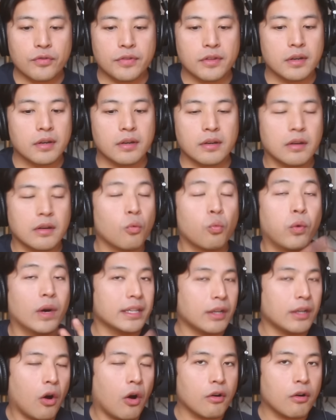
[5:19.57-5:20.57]

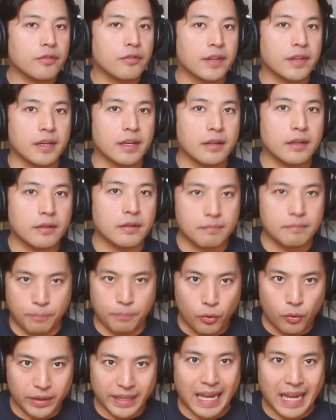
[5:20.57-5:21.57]
the
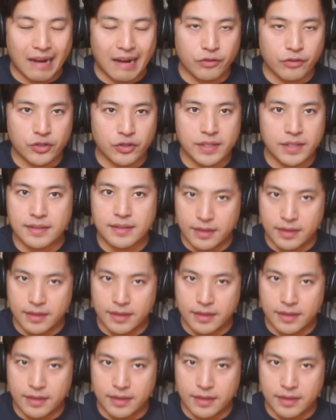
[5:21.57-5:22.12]
polling averages,